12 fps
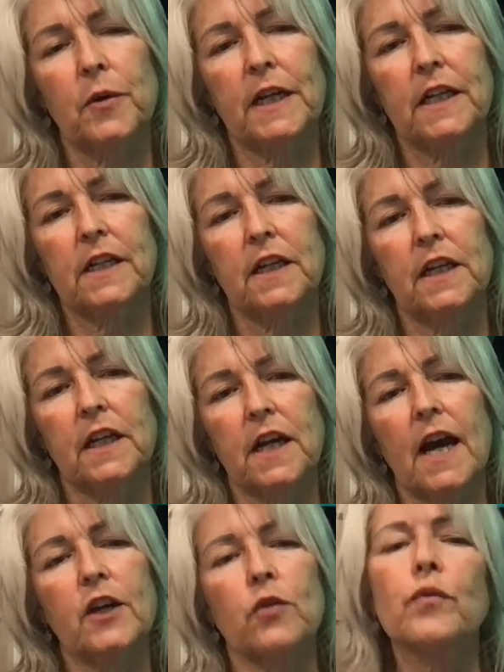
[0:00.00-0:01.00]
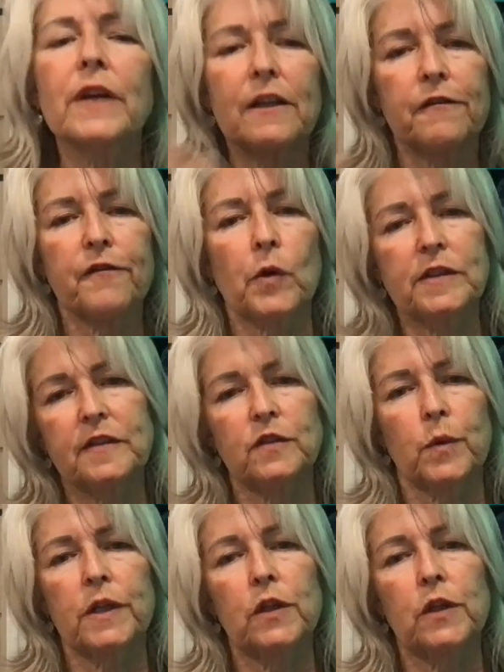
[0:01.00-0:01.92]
and it kind of reinforces what